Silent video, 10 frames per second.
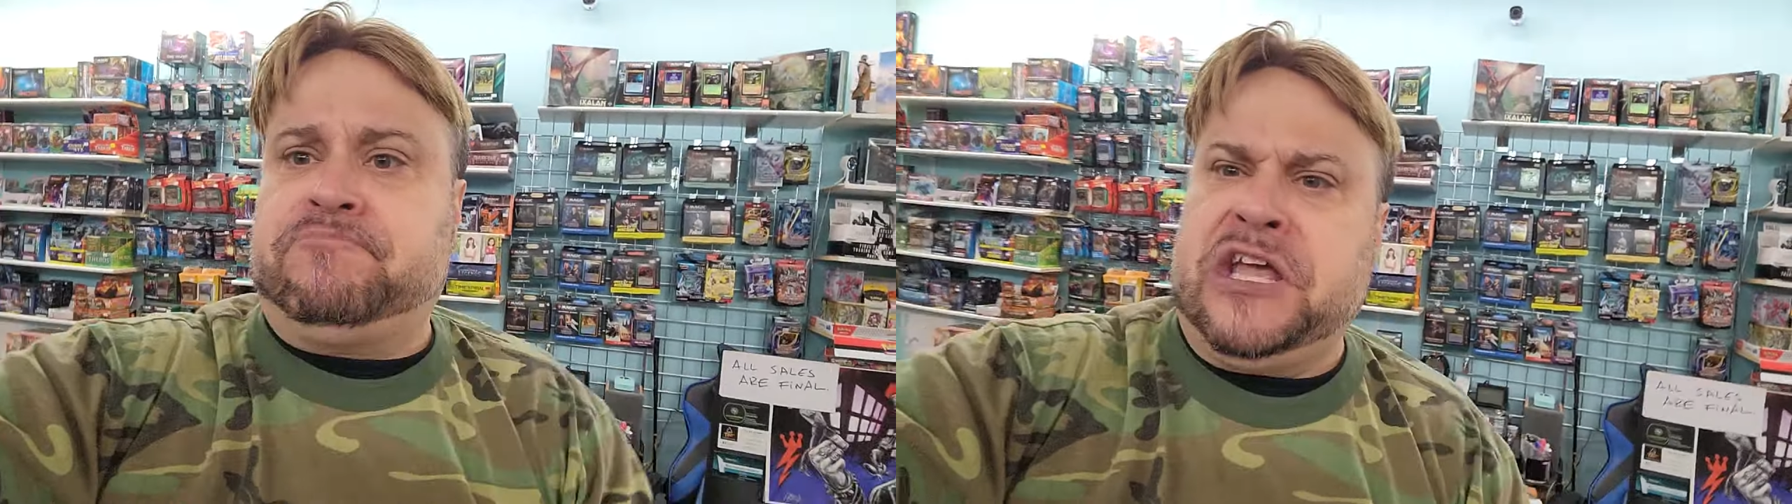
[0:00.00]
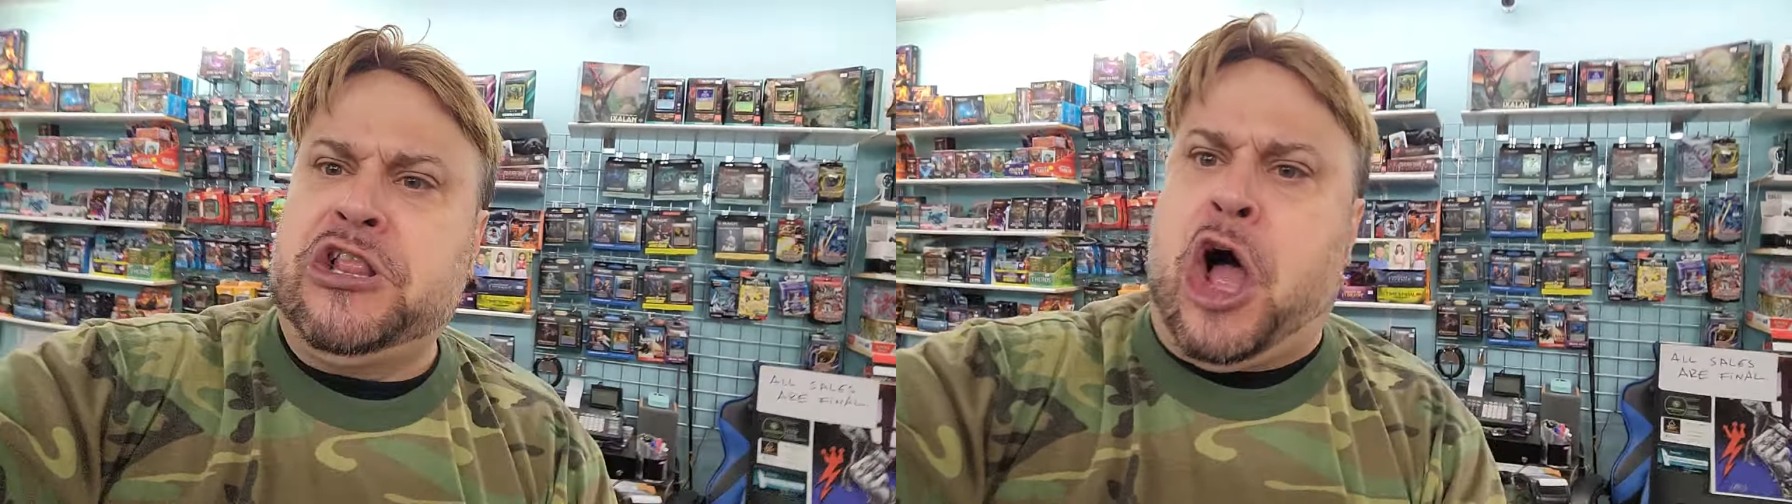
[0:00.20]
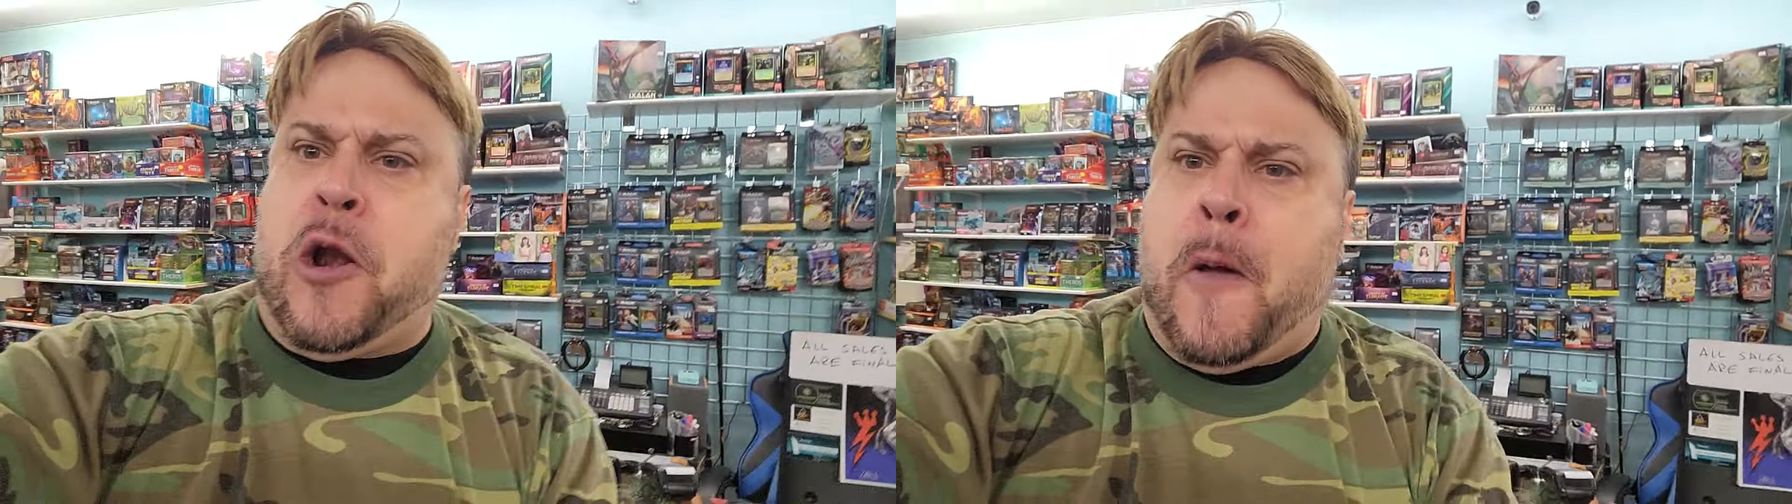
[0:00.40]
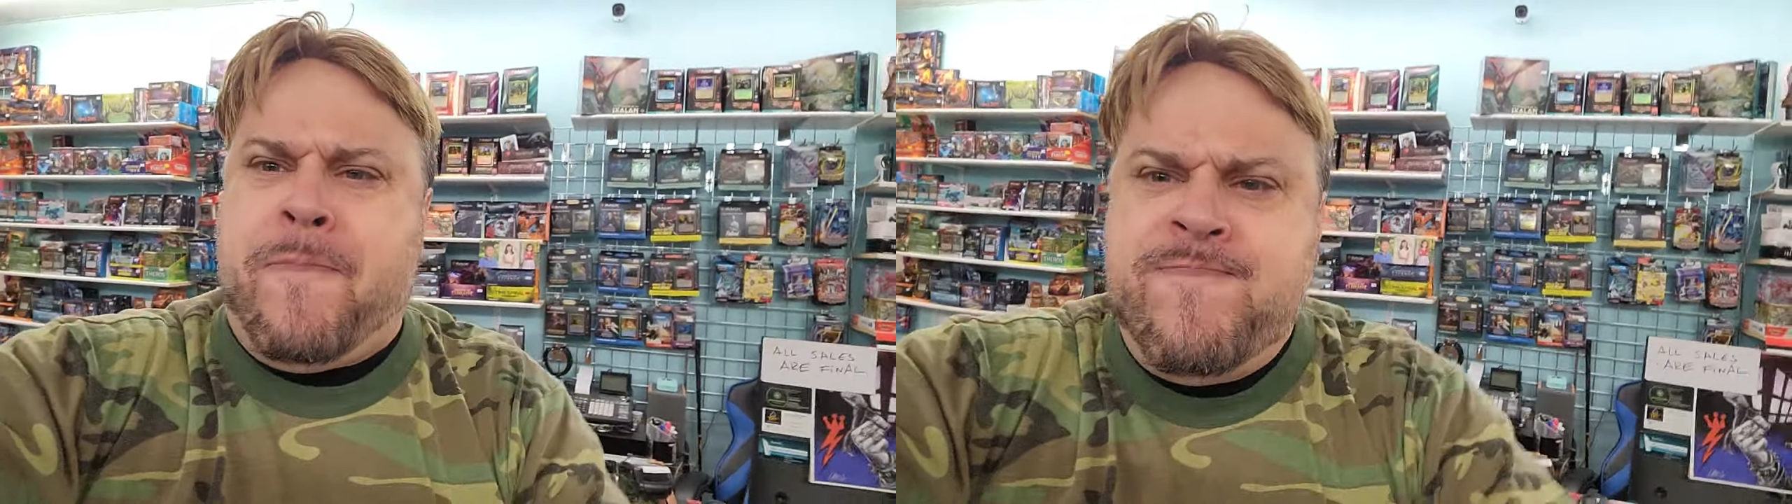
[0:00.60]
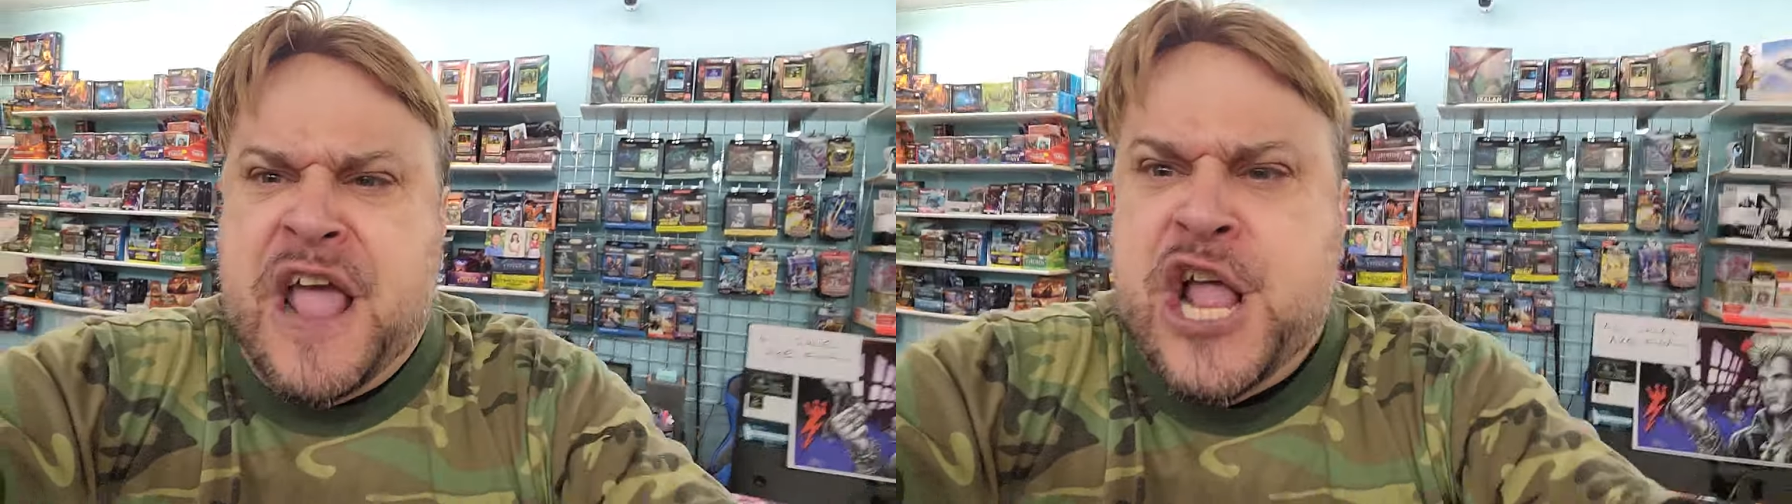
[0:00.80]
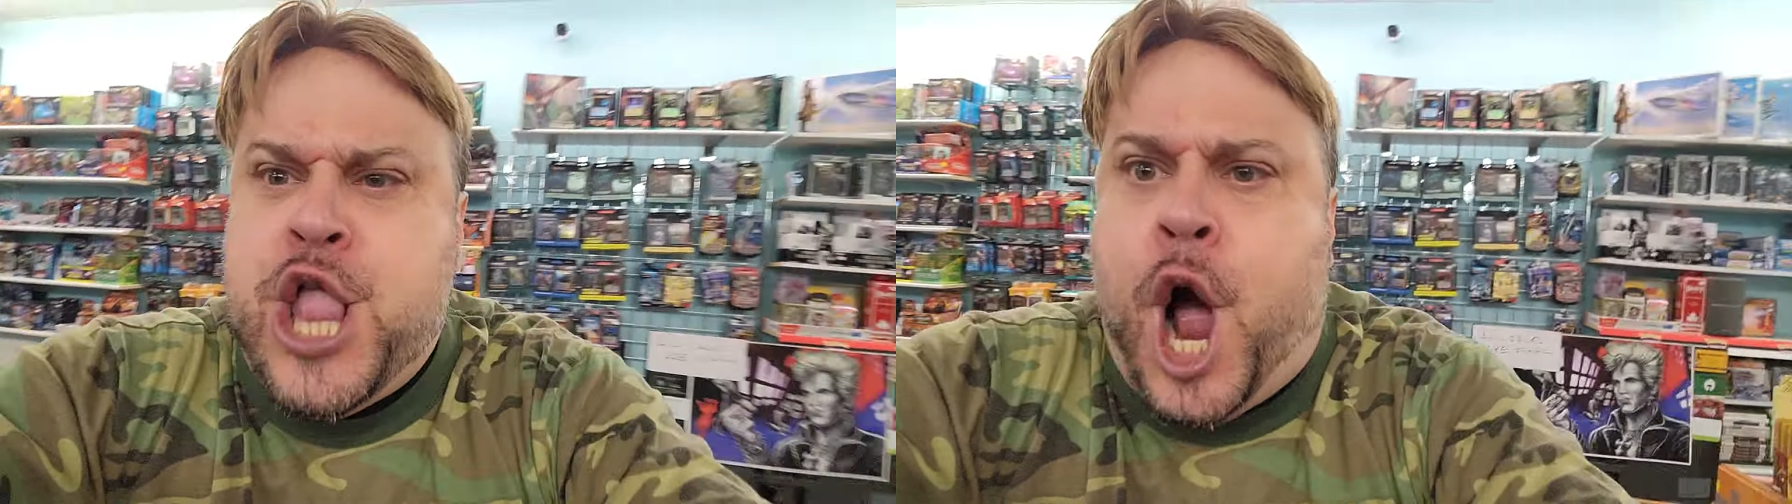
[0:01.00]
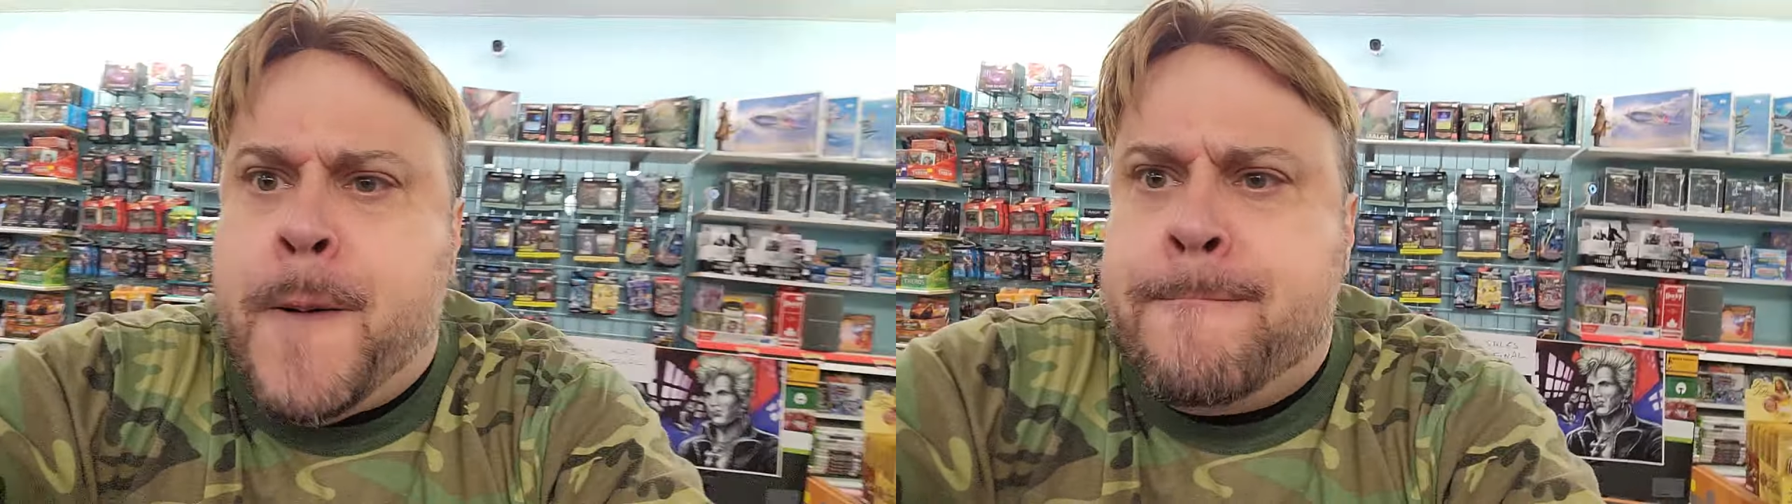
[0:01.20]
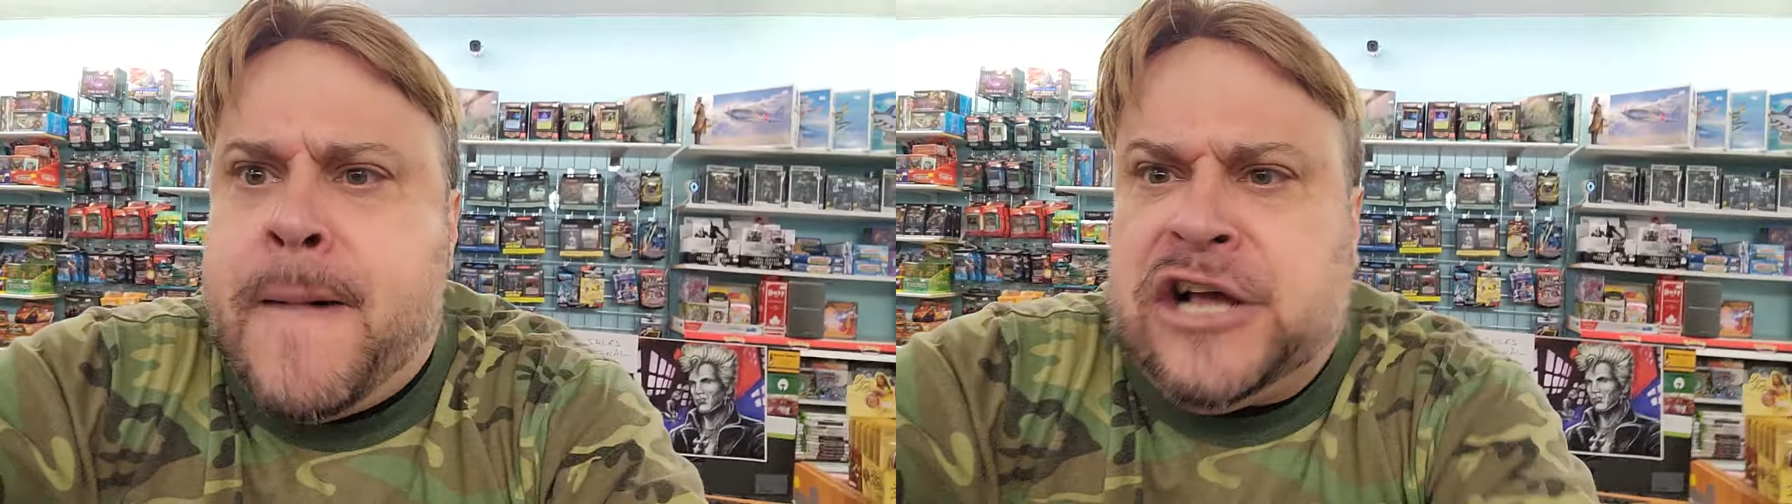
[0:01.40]
Elon,
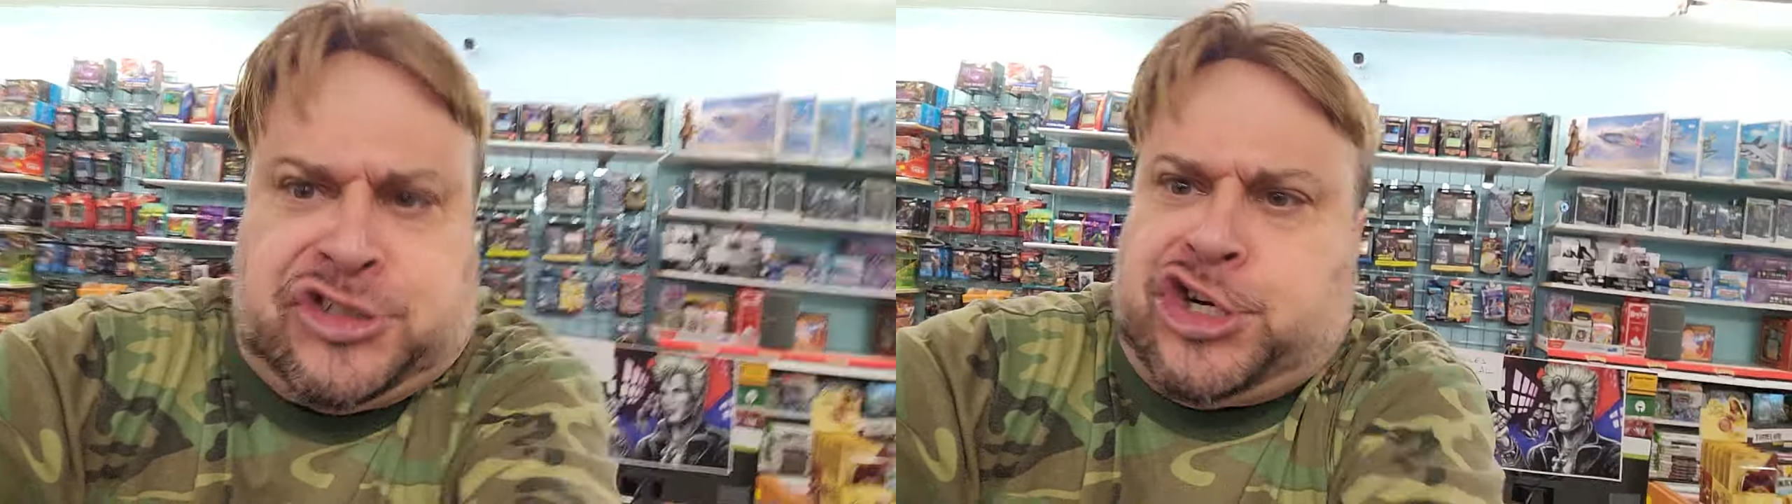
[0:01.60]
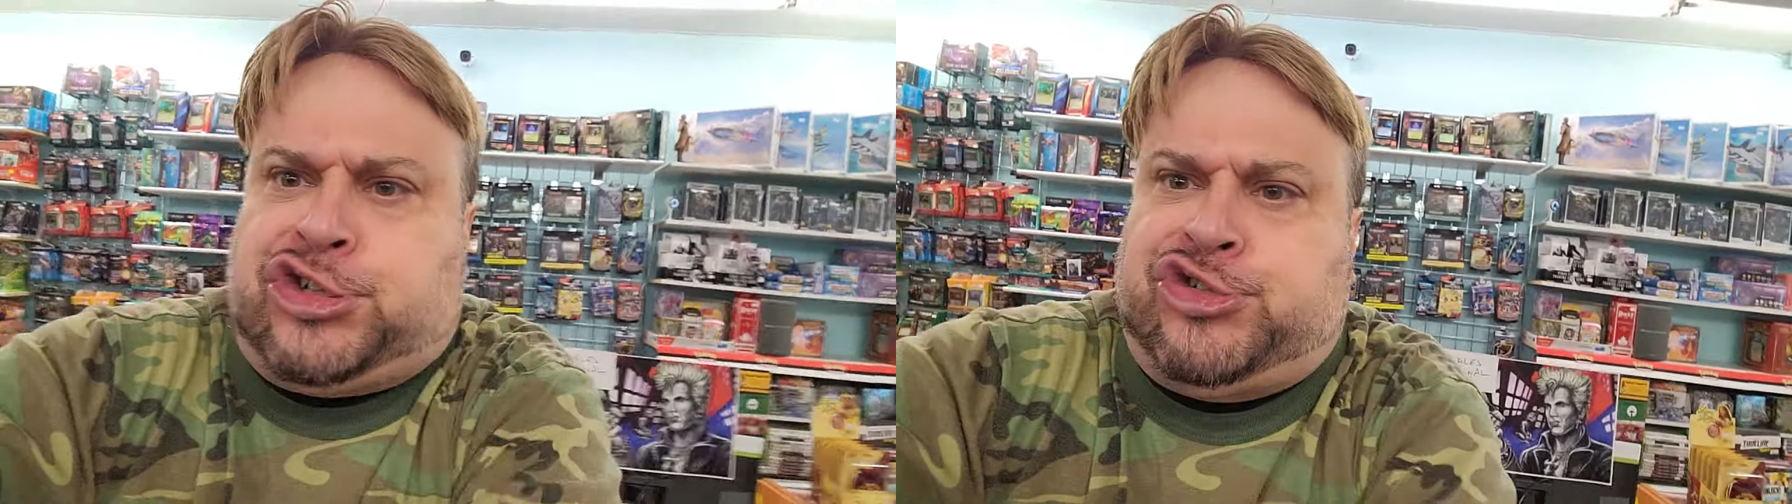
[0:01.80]
Elon Musk is